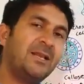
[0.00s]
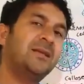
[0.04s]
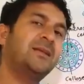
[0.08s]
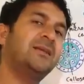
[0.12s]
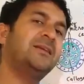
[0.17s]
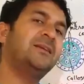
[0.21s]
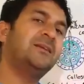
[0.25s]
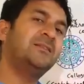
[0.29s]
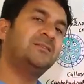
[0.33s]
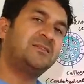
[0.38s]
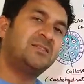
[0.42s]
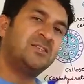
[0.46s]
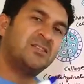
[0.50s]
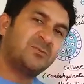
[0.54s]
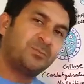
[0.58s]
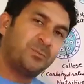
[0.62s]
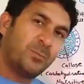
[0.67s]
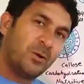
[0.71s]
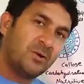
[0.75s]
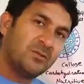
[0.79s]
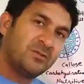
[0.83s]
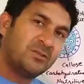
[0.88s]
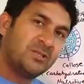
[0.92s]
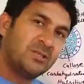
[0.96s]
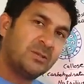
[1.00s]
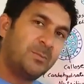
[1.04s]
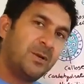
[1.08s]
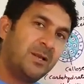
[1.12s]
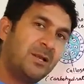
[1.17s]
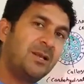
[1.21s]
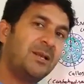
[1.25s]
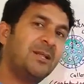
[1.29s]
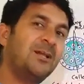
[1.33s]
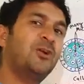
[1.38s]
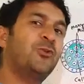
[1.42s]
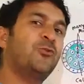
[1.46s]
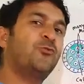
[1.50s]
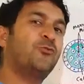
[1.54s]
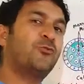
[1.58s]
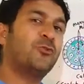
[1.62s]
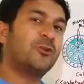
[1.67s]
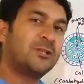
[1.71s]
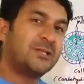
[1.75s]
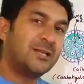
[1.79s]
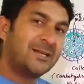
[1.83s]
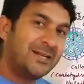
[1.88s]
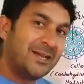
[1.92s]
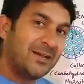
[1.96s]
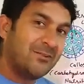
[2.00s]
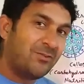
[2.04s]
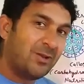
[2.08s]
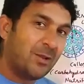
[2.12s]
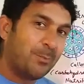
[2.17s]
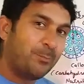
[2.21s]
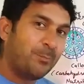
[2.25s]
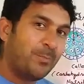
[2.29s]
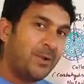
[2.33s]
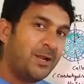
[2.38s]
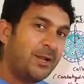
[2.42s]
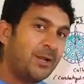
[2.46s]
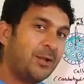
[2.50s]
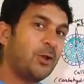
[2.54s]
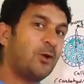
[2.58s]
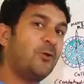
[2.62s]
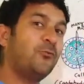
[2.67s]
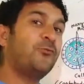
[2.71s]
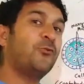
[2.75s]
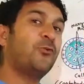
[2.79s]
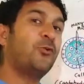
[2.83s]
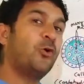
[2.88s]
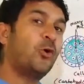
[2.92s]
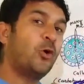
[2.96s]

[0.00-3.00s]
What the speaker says: is responsible for the development of